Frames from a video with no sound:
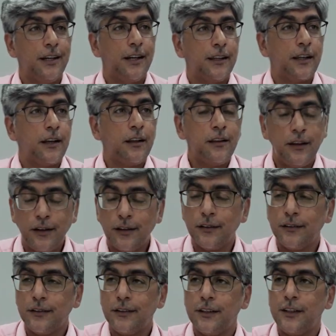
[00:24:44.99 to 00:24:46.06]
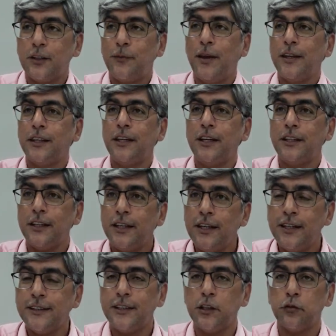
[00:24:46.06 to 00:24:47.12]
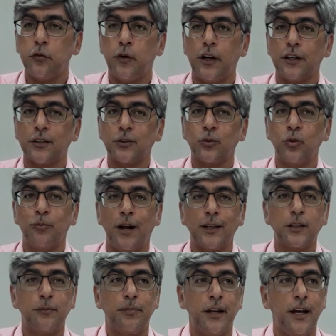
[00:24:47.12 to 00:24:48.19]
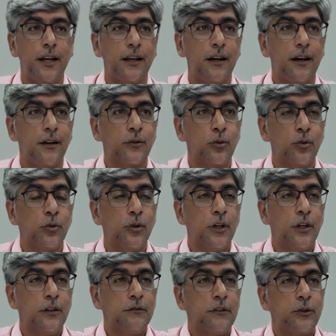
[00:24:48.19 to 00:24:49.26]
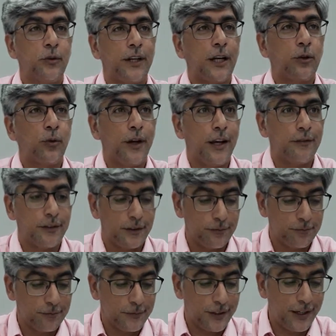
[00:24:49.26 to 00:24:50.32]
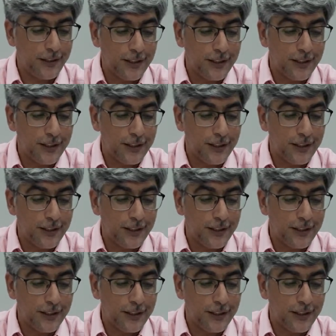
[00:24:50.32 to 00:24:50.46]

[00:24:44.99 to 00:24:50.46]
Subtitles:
That Allah is making it easy for us to multiply, to get to heaven, right?